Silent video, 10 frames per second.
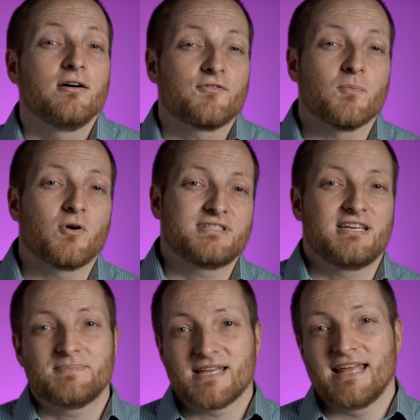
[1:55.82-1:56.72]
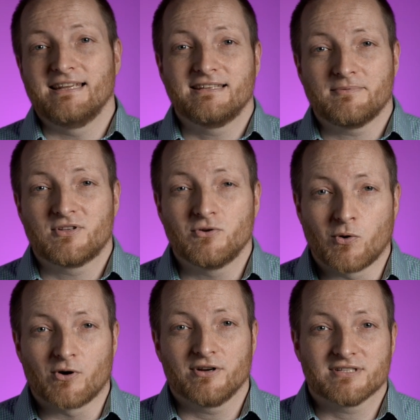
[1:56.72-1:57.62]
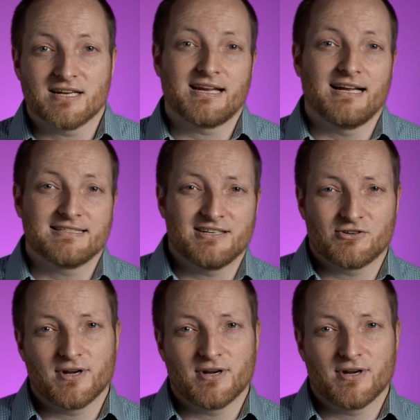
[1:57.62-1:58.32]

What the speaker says: For more tips and in-depth tutorials on content